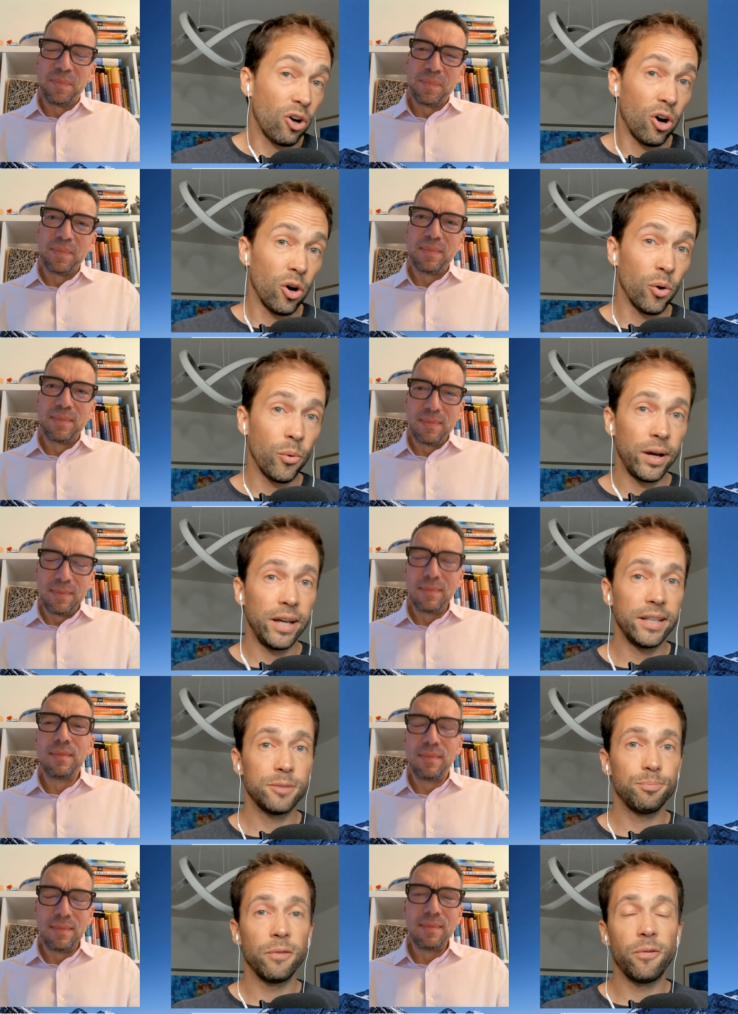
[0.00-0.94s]

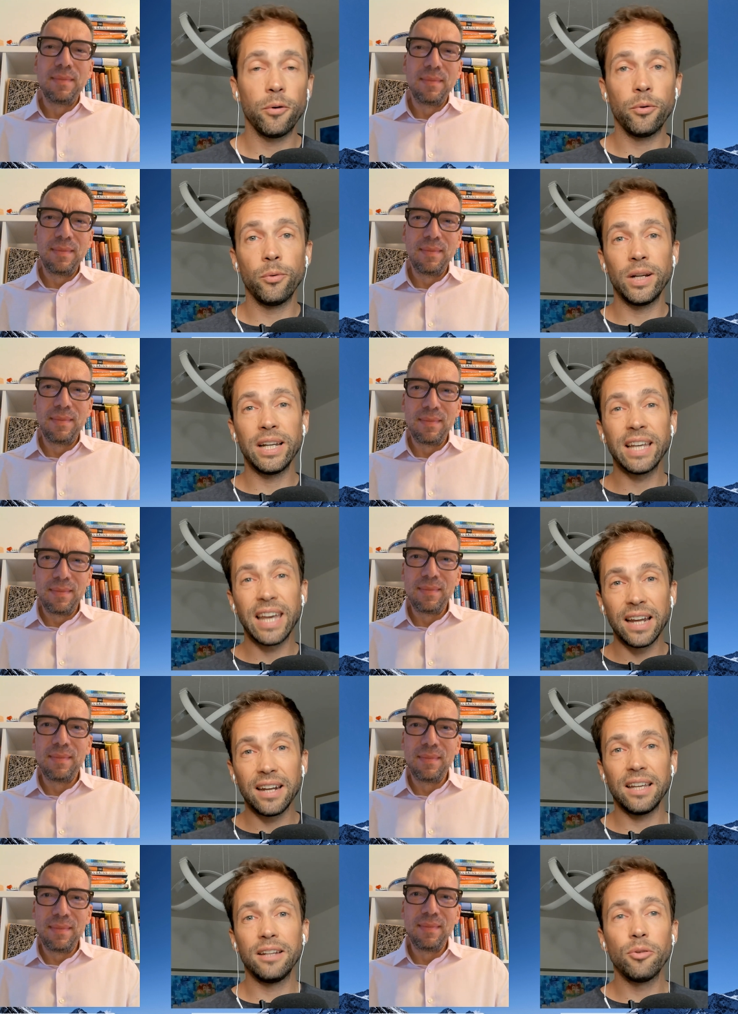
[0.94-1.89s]
Speaker 1: always, before we really
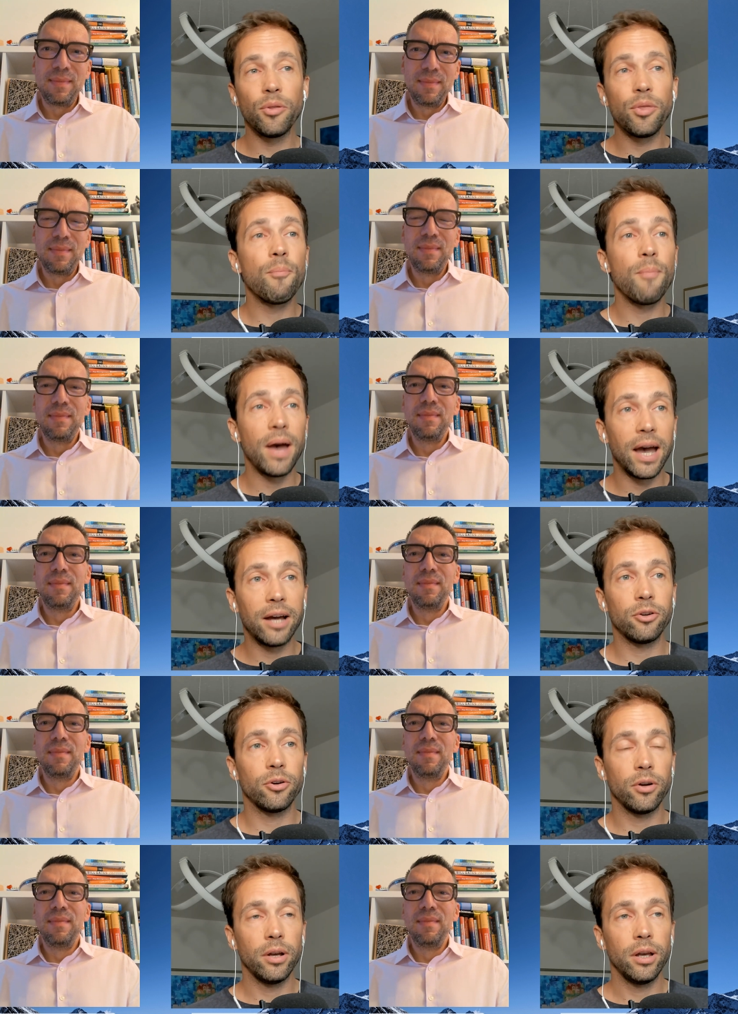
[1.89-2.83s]
get into the
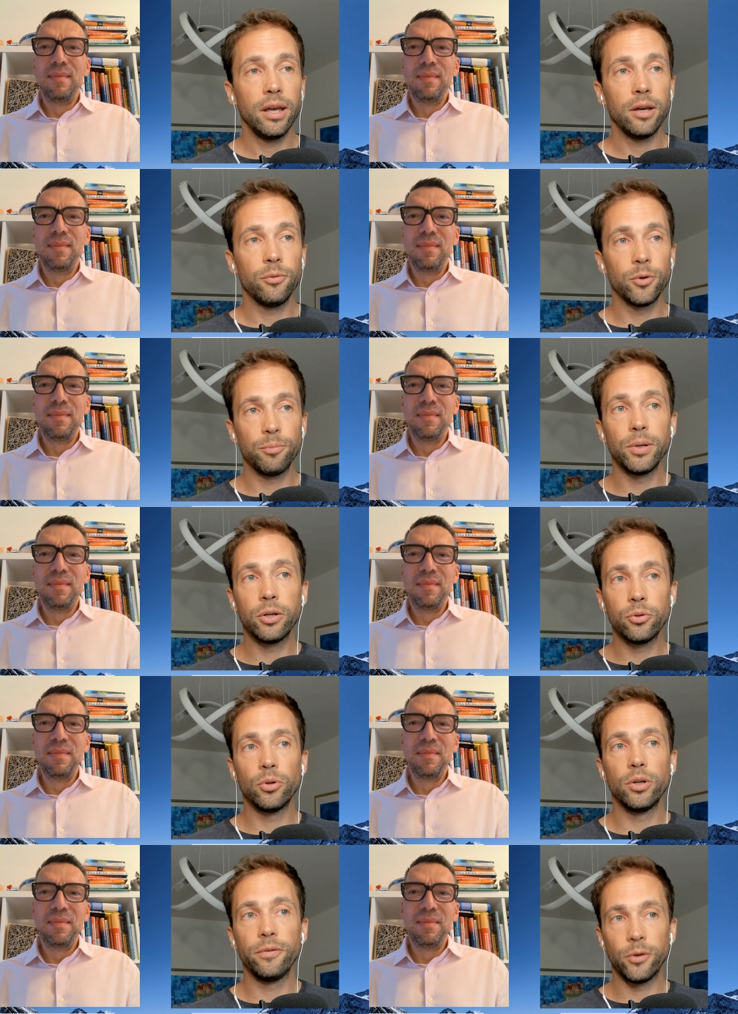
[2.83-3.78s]
matter, would be
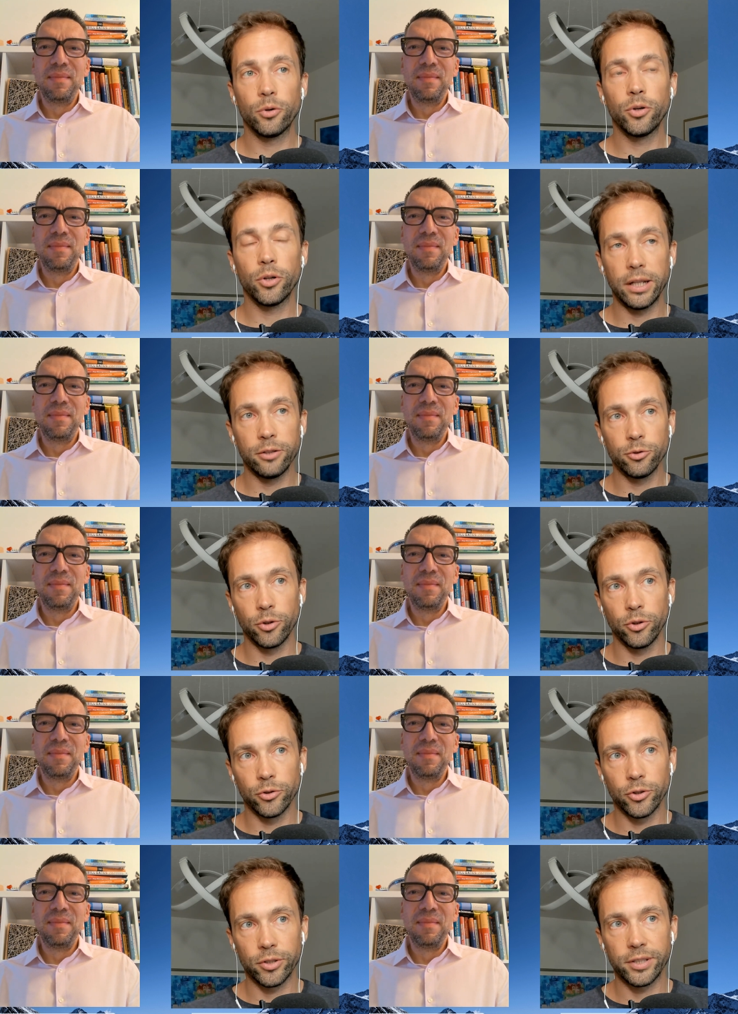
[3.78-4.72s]
cool if you could
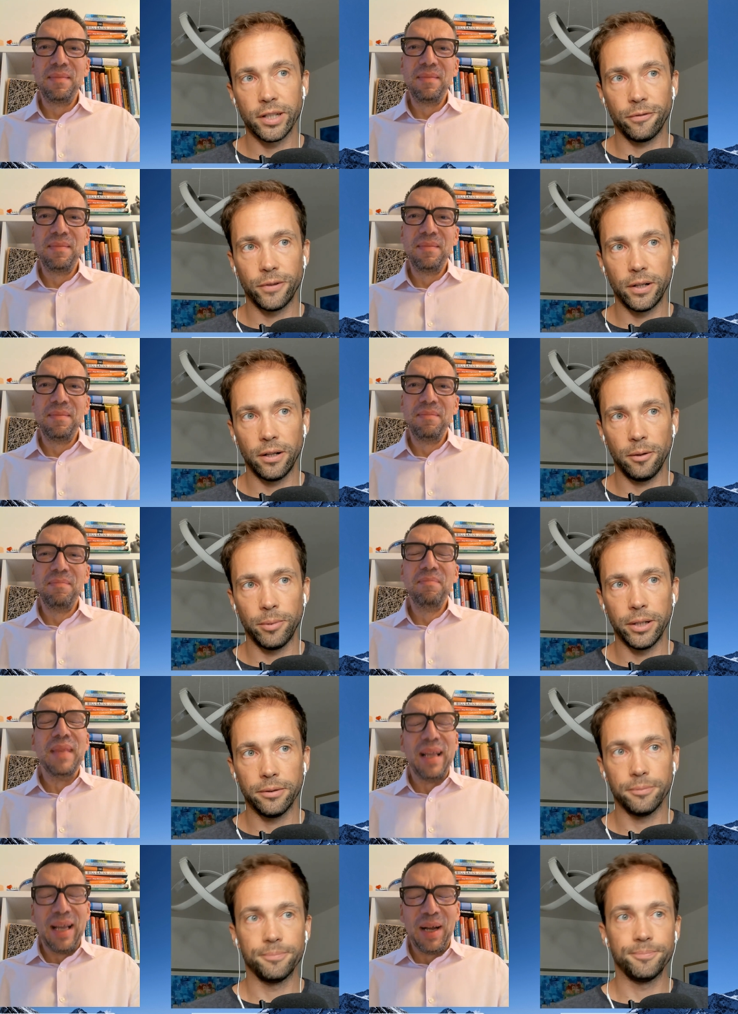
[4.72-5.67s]
introduce yourself a little bit.
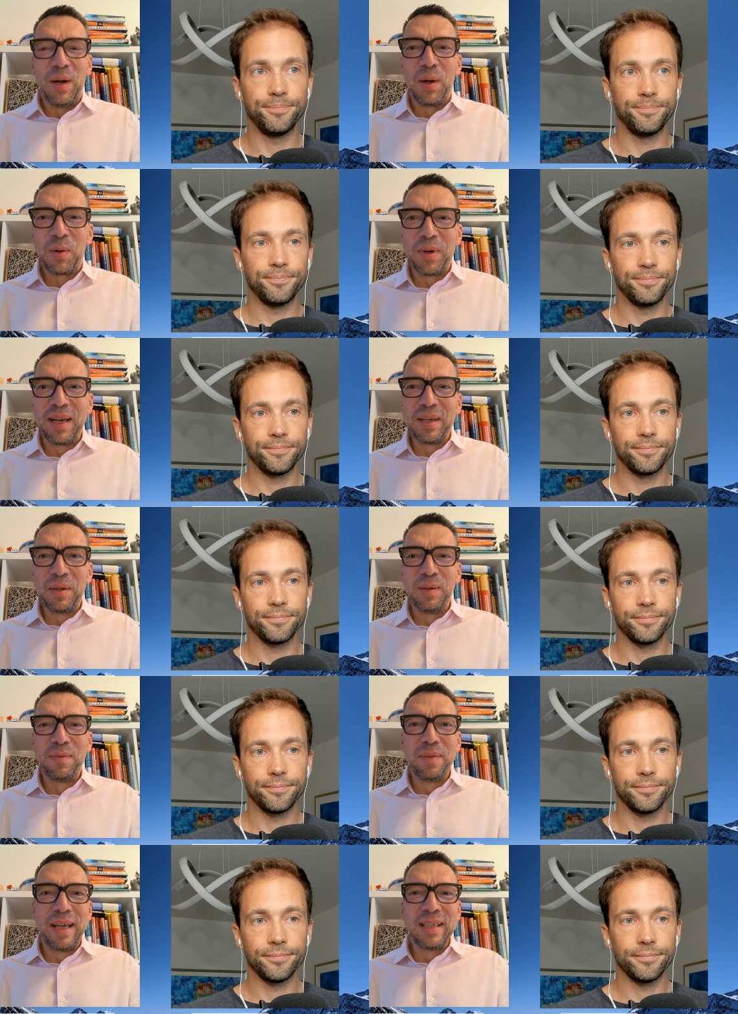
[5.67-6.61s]
Speaker 2: All right,
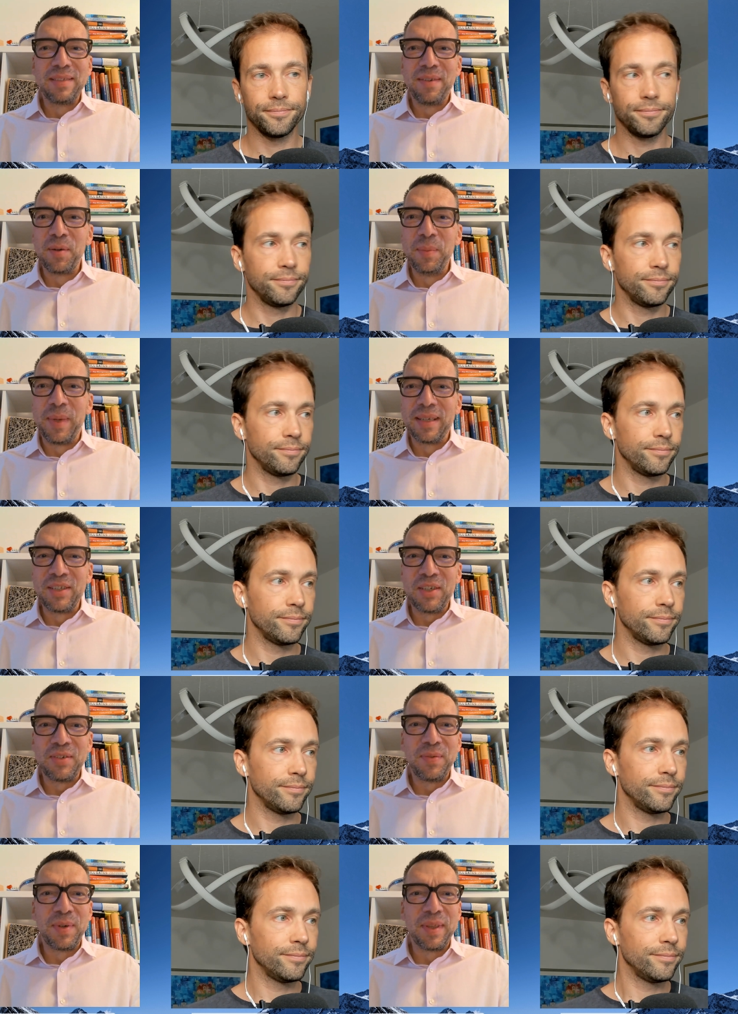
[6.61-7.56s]
Ulf. Thanks very
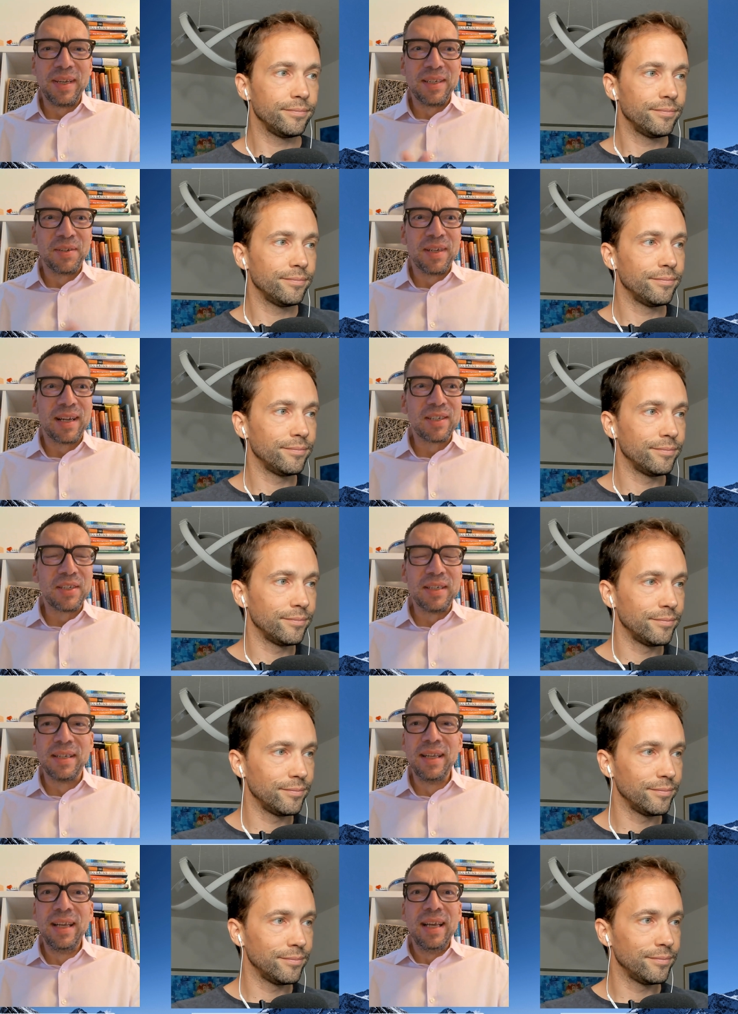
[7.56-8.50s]
much for the
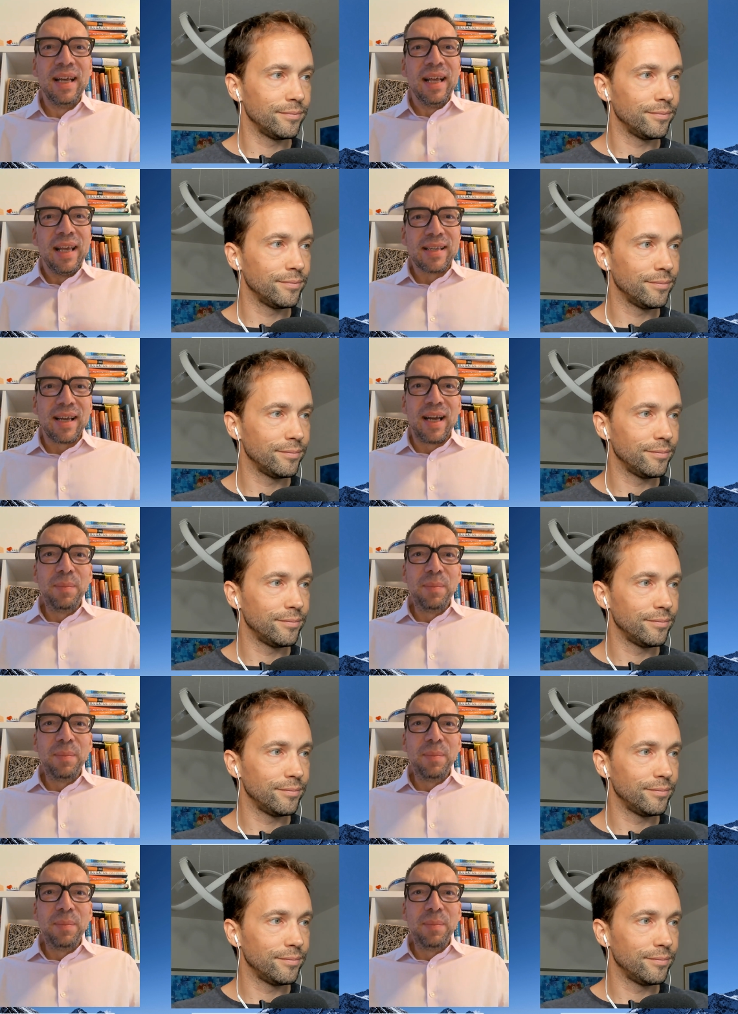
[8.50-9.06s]
introduction. Yes,